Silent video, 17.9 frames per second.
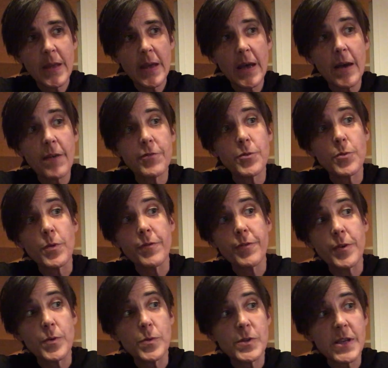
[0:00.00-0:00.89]
After a
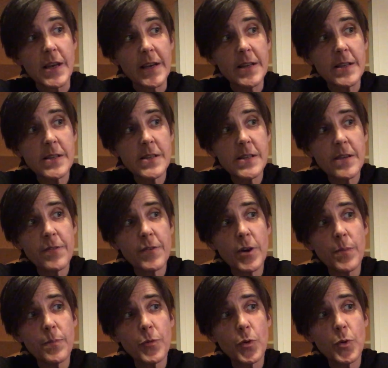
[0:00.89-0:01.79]
few seconds, they've
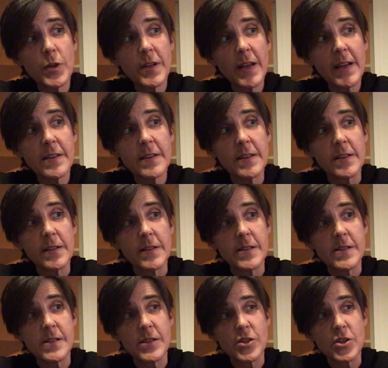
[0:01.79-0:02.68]
come to a tactical
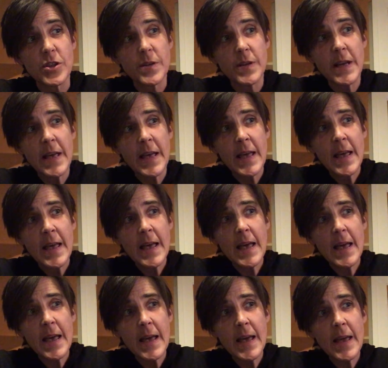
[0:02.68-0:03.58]
decision,
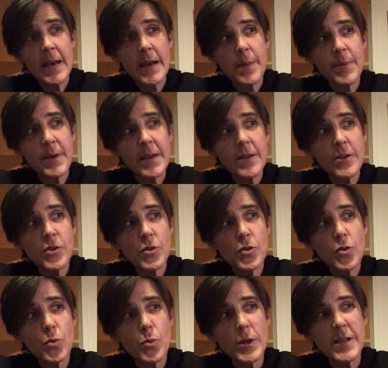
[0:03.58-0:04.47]
and they begin to
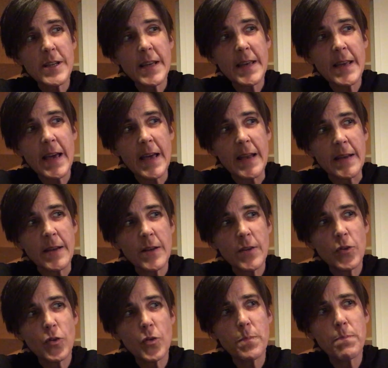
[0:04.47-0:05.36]
do what they can,
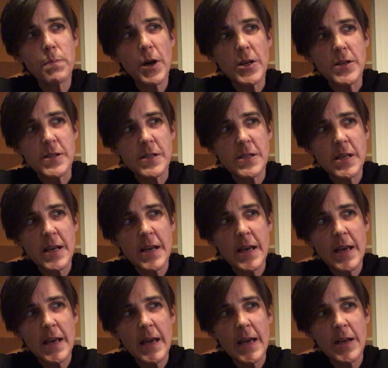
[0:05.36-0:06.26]
to buzz
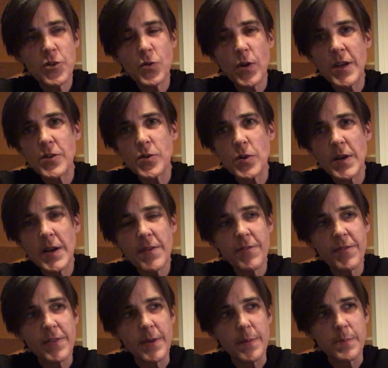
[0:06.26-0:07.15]
and try to
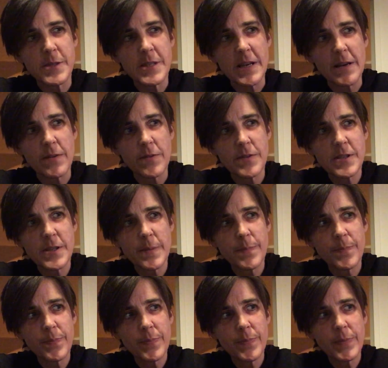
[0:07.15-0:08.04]
lift themselves.
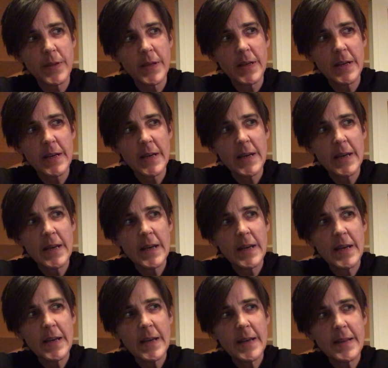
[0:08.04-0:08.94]

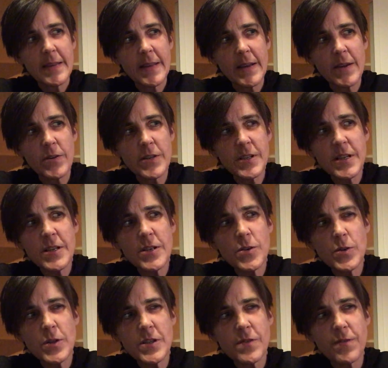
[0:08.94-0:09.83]
They
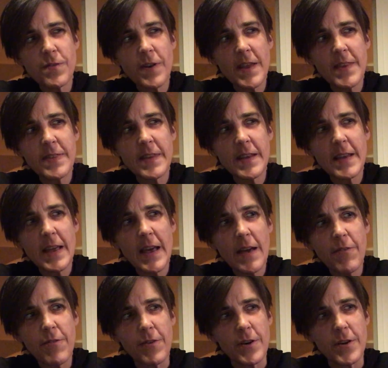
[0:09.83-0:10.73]
continue this frantic
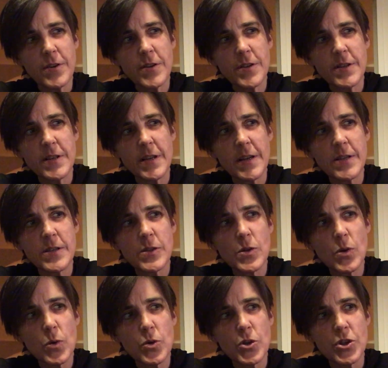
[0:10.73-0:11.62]
effort until
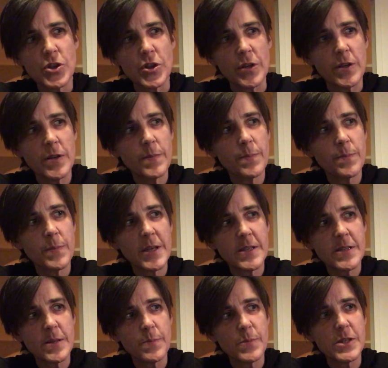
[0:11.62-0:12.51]
exhaustion
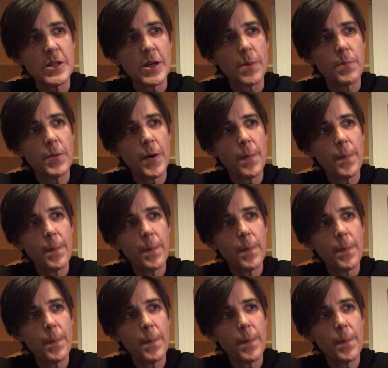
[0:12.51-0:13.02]
makes them stop.